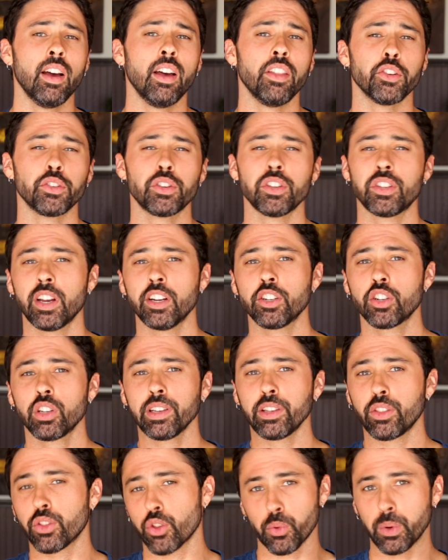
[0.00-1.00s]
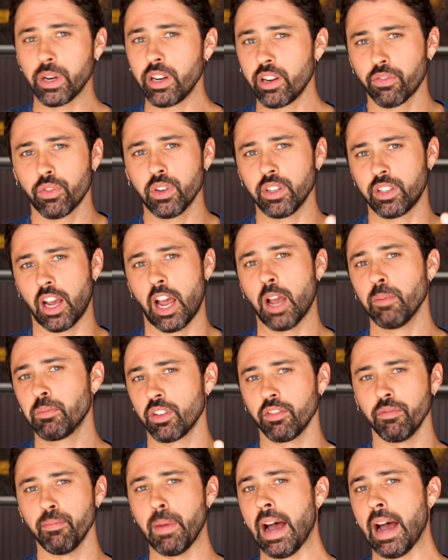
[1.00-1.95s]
There's essentially 3 different types of